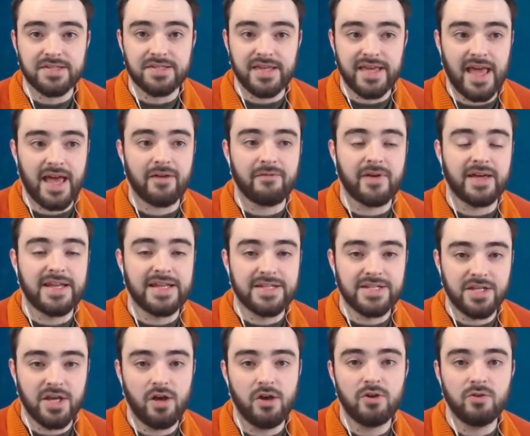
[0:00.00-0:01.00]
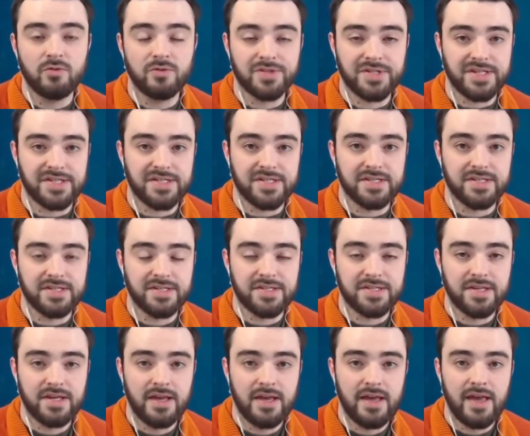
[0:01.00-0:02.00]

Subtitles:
They have an internal resistance.